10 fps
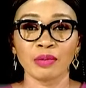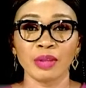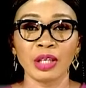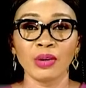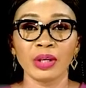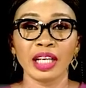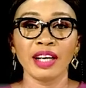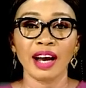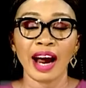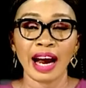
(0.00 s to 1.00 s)
And we've been
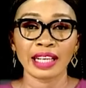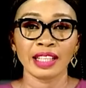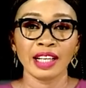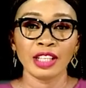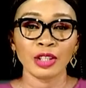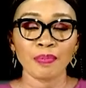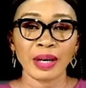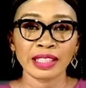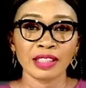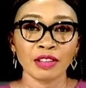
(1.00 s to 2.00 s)
looking at your
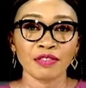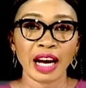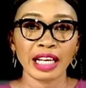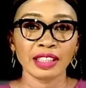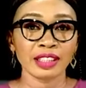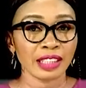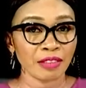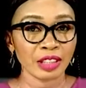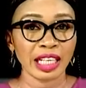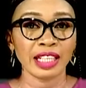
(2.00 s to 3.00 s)
personal finance,
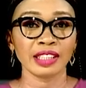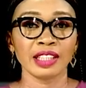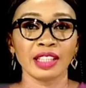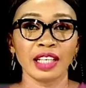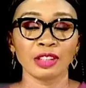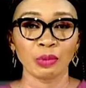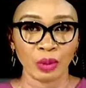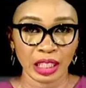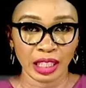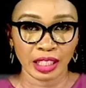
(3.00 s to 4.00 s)
navigating it
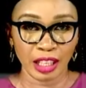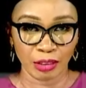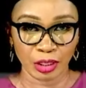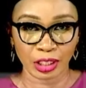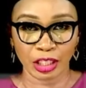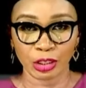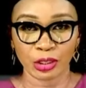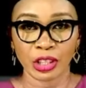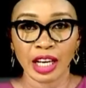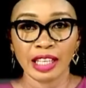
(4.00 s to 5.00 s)
within a
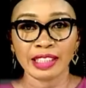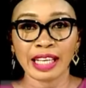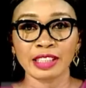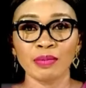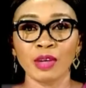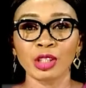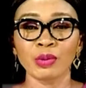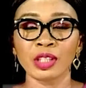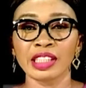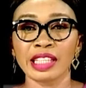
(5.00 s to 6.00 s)
recession. That's the
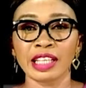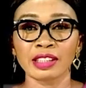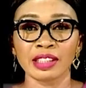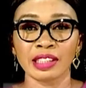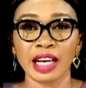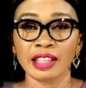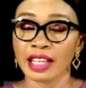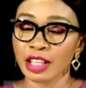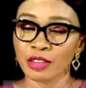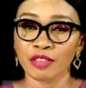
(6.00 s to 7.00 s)
much we can take today.
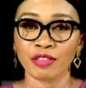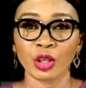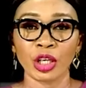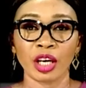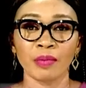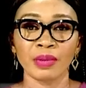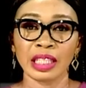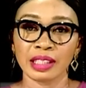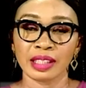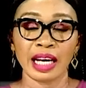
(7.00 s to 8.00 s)
Thank you for your
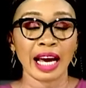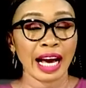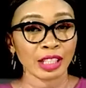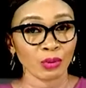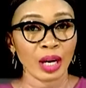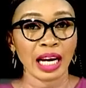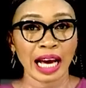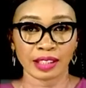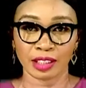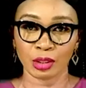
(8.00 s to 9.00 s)
company today as well
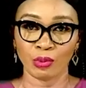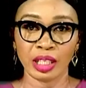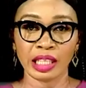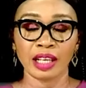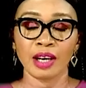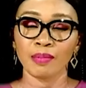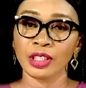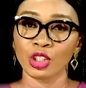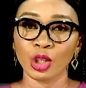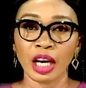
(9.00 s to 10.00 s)
as this week.
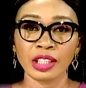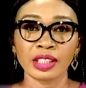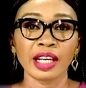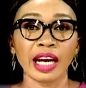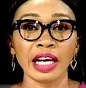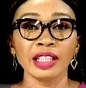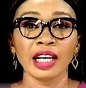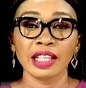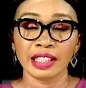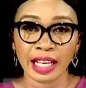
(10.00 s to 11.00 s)
Please join us again
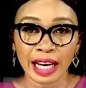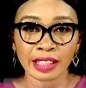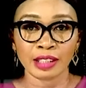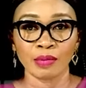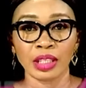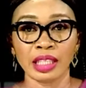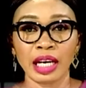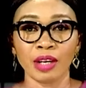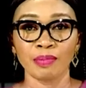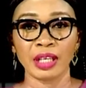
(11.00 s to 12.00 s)
next
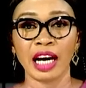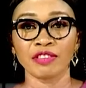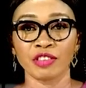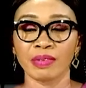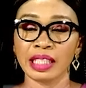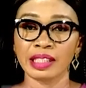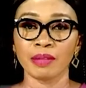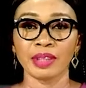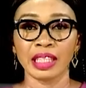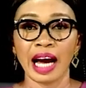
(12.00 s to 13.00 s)
Monday. On behalf of my
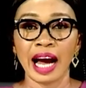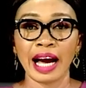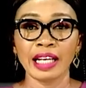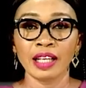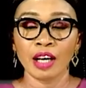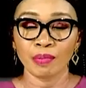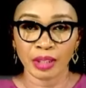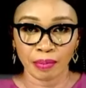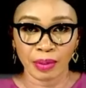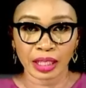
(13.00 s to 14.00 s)
team and I,
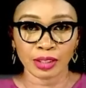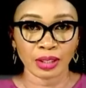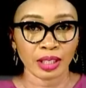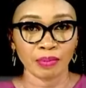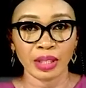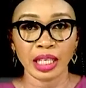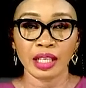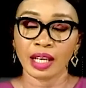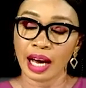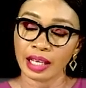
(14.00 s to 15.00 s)
be the best you can
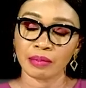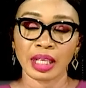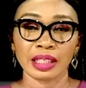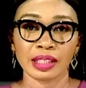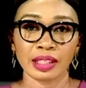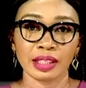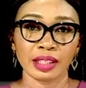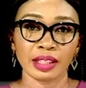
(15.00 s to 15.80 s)
be. I am Nancy